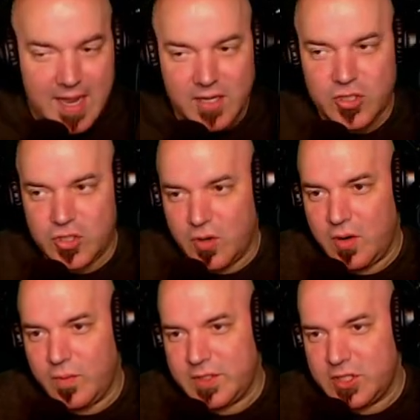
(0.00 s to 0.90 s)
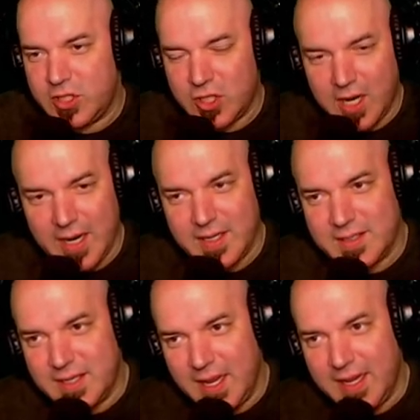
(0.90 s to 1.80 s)
in short, what she's trying to
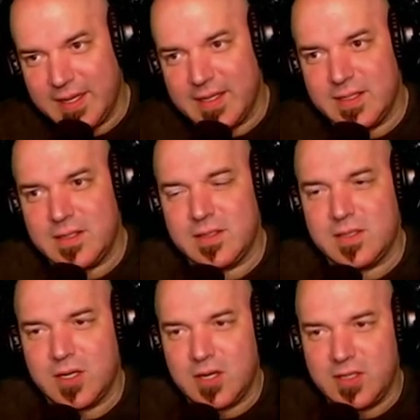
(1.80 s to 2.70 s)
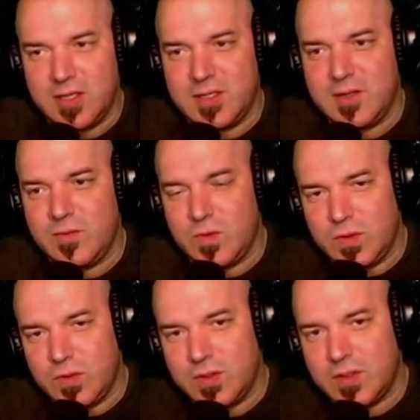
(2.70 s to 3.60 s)
say is Star Citizen
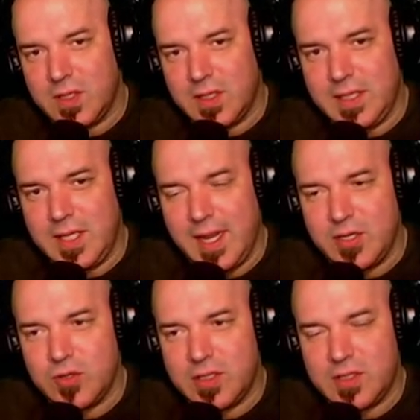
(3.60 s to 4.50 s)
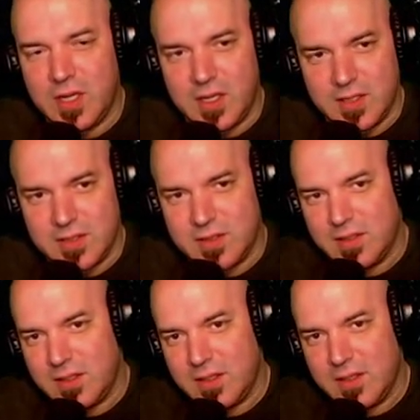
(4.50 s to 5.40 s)
rules, Elite Dangerous sucks,
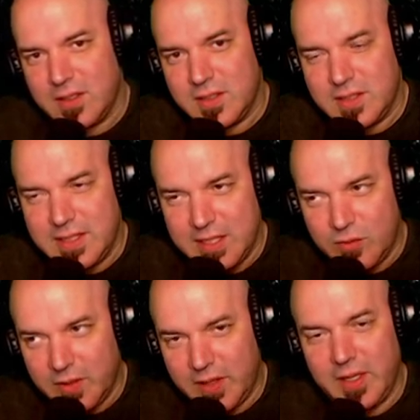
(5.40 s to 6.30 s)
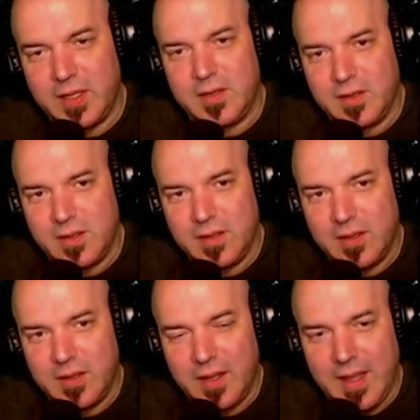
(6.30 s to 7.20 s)
deal with it.
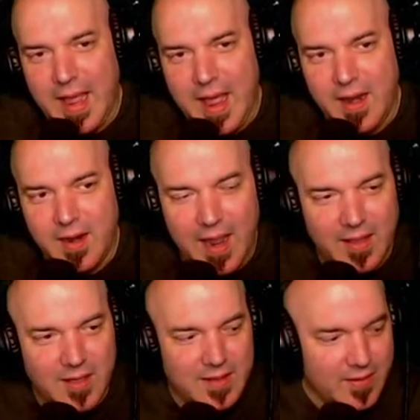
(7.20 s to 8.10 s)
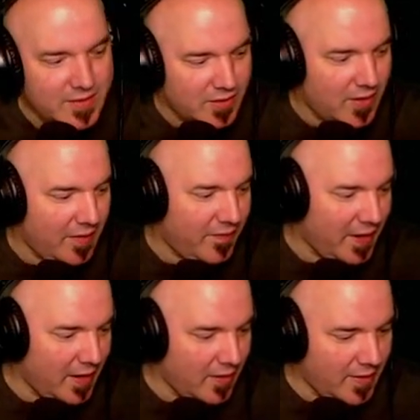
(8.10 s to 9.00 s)
And I think that was a great
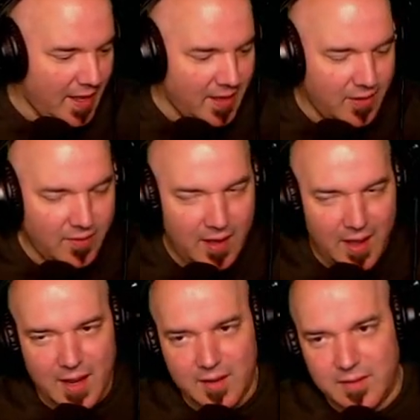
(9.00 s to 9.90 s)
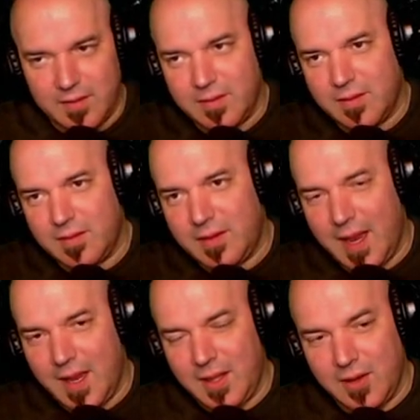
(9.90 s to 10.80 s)
video. Thank you, Kate.
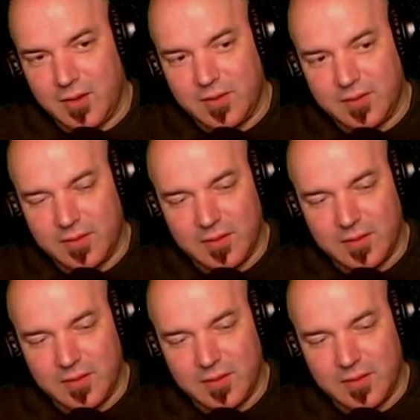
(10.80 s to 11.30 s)
Thank you.